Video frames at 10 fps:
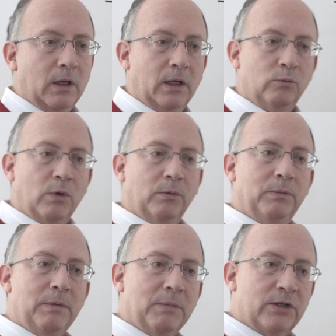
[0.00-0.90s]
And we will
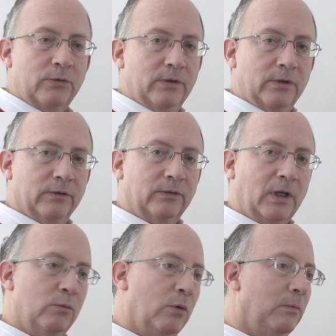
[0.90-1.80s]
be measuring this,
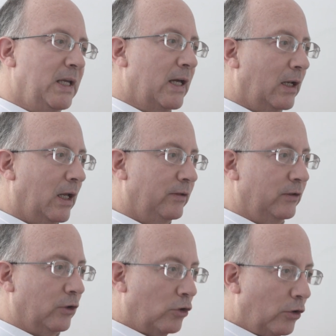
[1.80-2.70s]
and we will be
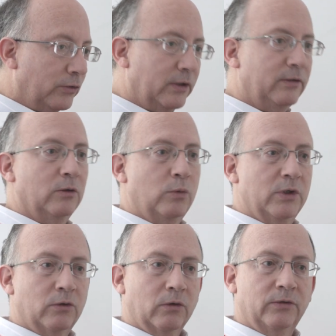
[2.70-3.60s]
analyzing the context in
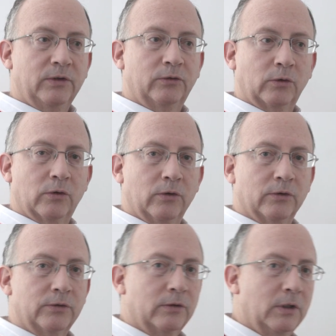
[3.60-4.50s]
which all of this
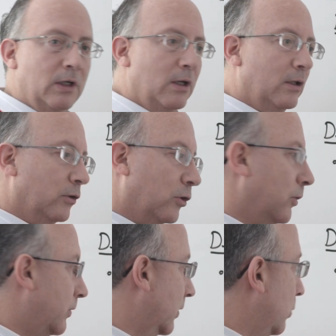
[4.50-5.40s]
occurs. The
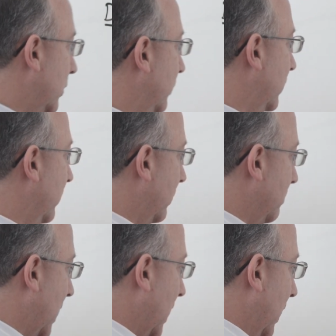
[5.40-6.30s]
context which is
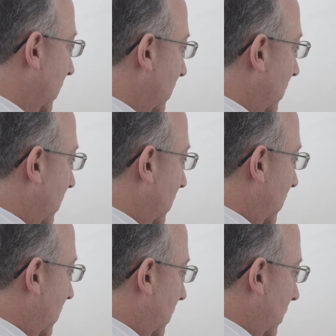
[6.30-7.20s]
given by
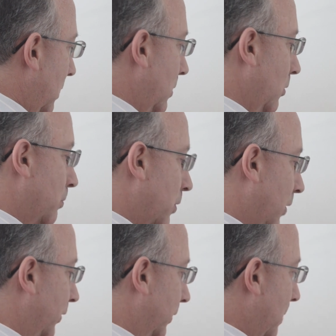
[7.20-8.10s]
the
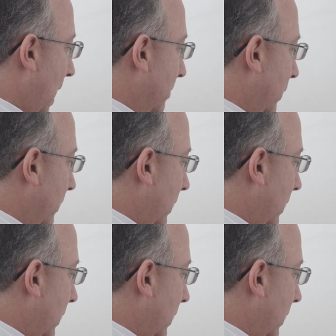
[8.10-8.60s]
process map.